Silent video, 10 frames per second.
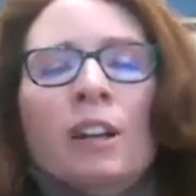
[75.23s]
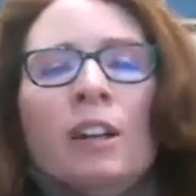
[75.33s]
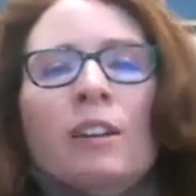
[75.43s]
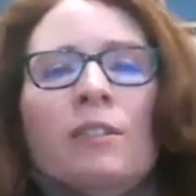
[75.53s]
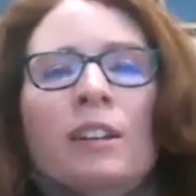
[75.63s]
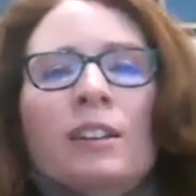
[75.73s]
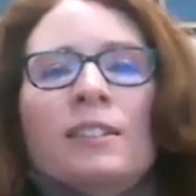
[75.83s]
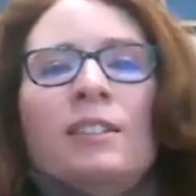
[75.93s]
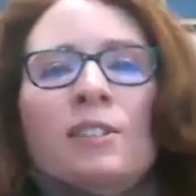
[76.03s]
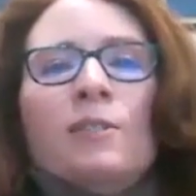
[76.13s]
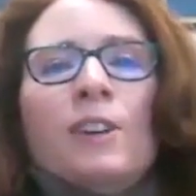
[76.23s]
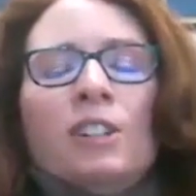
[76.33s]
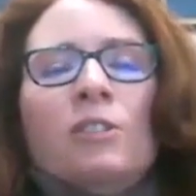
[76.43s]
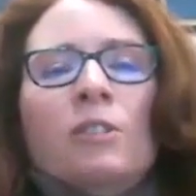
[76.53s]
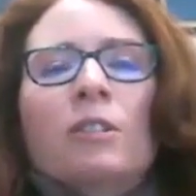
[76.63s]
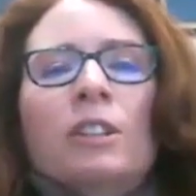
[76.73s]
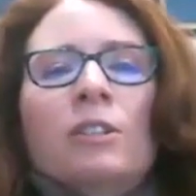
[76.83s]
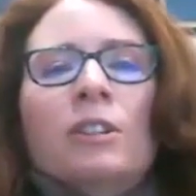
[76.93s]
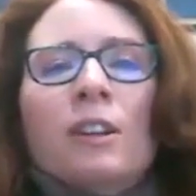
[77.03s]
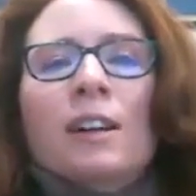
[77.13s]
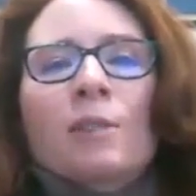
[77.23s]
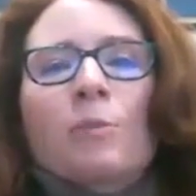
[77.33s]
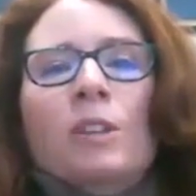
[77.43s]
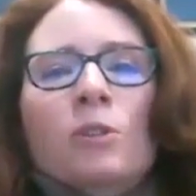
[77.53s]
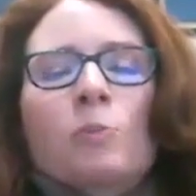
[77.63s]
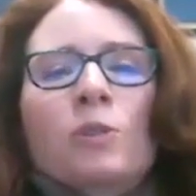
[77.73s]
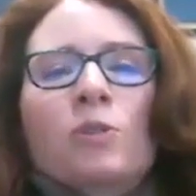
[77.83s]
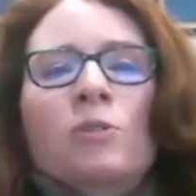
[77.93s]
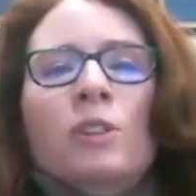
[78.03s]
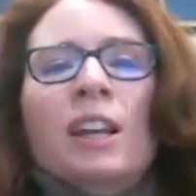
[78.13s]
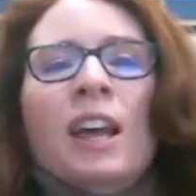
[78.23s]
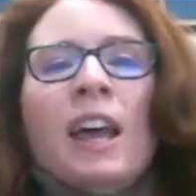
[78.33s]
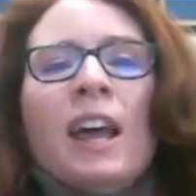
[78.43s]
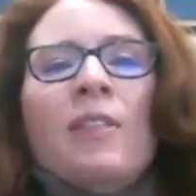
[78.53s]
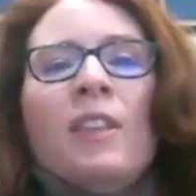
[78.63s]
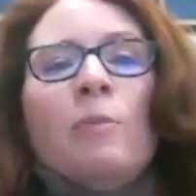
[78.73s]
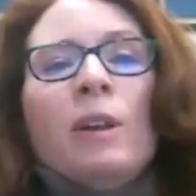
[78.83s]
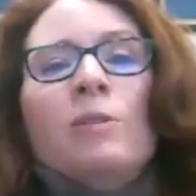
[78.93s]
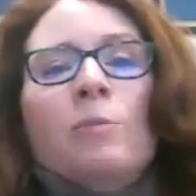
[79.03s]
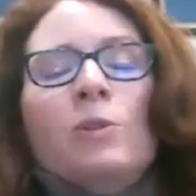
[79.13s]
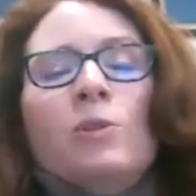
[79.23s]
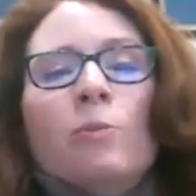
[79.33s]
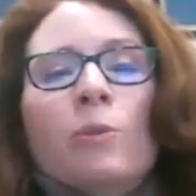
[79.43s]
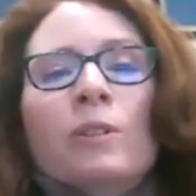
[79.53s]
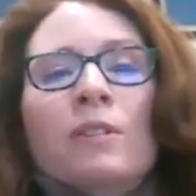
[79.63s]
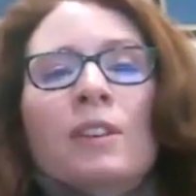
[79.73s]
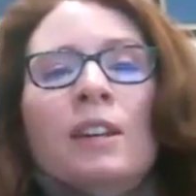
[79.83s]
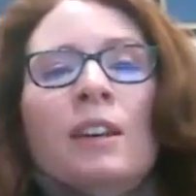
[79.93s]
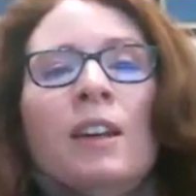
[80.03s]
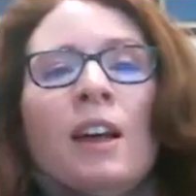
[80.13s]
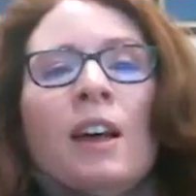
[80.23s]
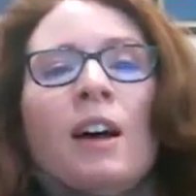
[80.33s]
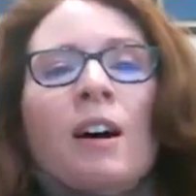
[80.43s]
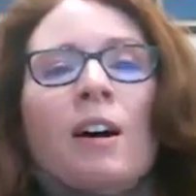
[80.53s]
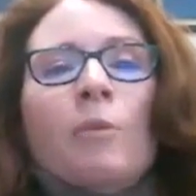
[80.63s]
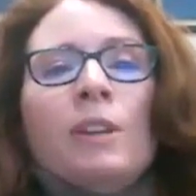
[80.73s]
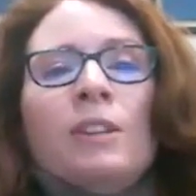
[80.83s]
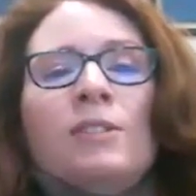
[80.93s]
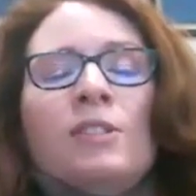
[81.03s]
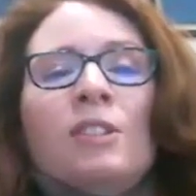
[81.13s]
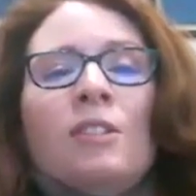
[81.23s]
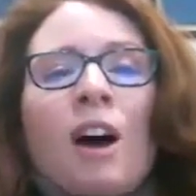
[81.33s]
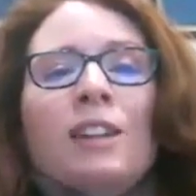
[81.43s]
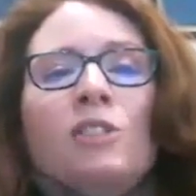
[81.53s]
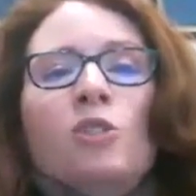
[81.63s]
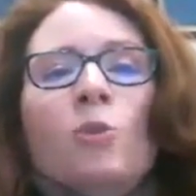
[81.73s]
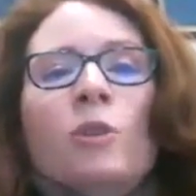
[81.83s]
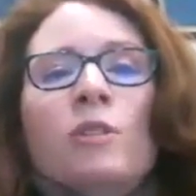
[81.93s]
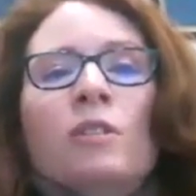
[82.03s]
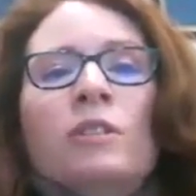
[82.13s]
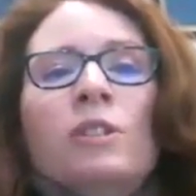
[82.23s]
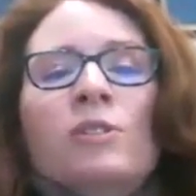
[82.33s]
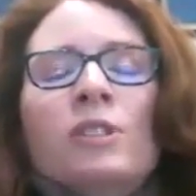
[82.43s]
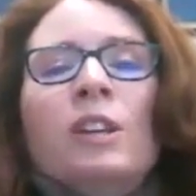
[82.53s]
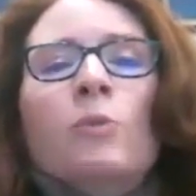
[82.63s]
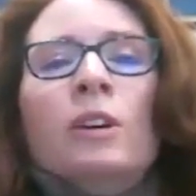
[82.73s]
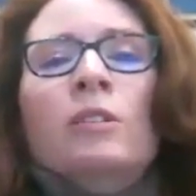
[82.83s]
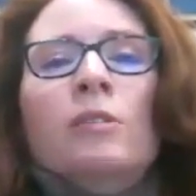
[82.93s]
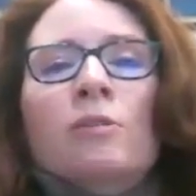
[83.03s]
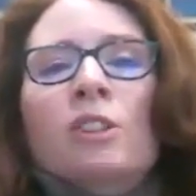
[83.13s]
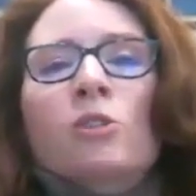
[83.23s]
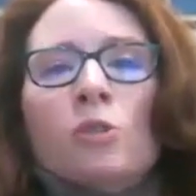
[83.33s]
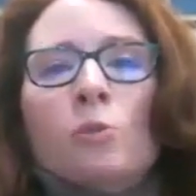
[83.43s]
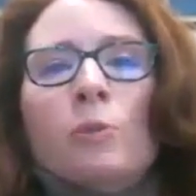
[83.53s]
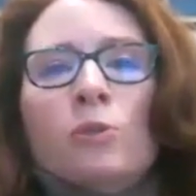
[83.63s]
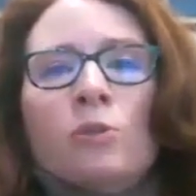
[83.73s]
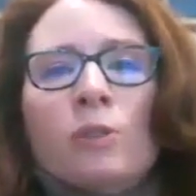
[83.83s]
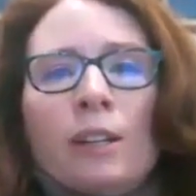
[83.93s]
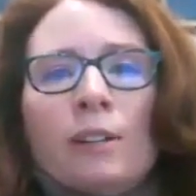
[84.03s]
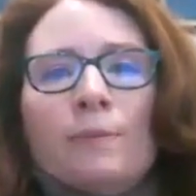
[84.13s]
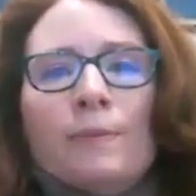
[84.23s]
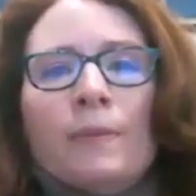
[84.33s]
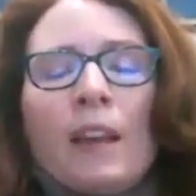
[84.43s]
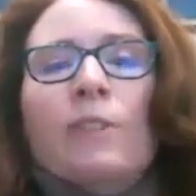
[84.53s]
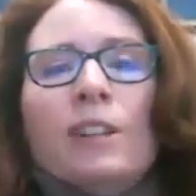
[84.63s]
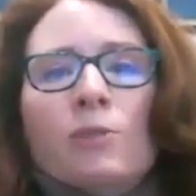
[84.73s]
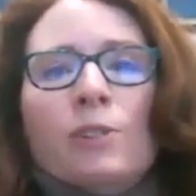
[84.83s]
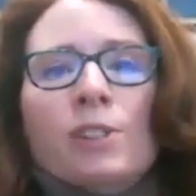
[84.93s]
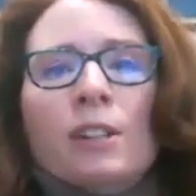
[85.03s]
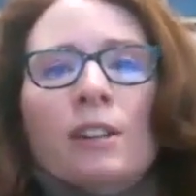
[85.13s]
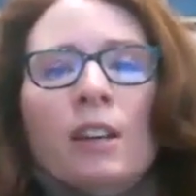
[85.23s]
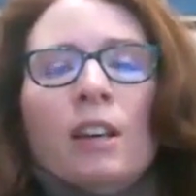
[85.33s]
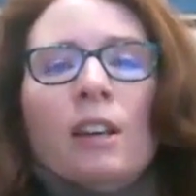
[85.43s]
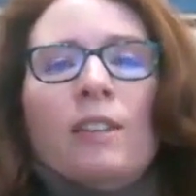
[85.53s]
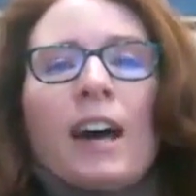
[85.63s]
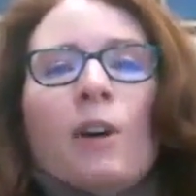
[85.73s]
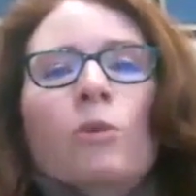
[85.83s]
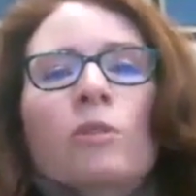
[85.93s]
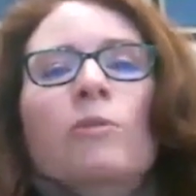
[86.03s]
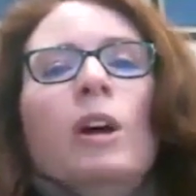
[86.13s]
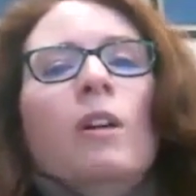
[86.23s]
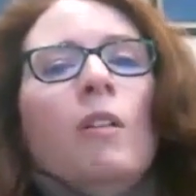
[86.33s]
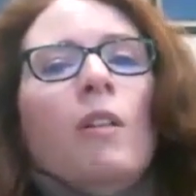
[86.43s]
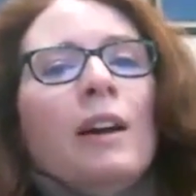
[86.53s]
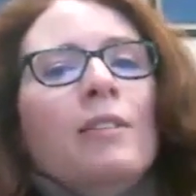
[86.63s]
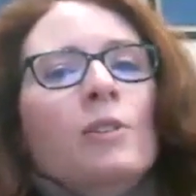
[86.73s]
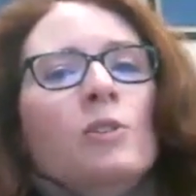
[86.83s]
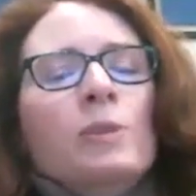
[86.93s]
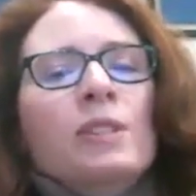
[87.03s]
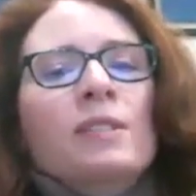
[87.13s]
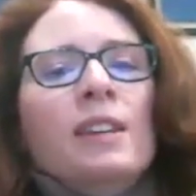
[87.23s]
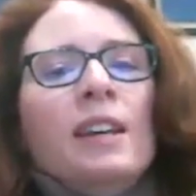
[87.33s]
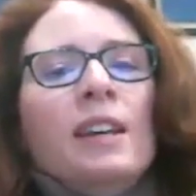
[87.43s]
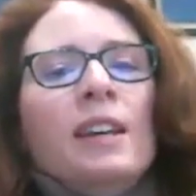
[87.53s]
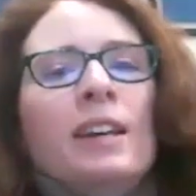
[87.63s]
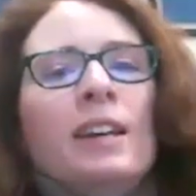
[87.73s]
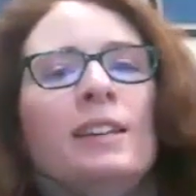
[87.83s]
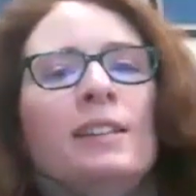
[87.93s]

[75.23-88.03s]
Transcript: that it's a disinfectant or a cleaner and not something you're supposed to drink. And then maybe the most important thing um, is to not store the cleaners anywhere near things you're supposed to drink and vice versa. That will avoid a lot of those mistakes.